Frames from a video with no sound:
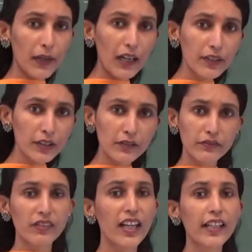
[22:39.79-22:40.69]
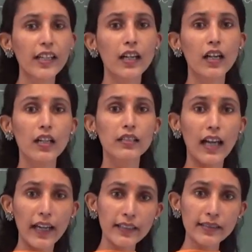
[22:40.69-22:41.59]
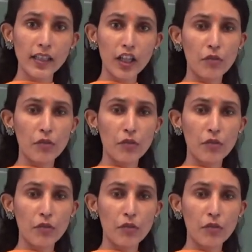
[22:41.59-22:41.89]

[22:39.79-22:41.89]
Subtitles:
province? Very nice.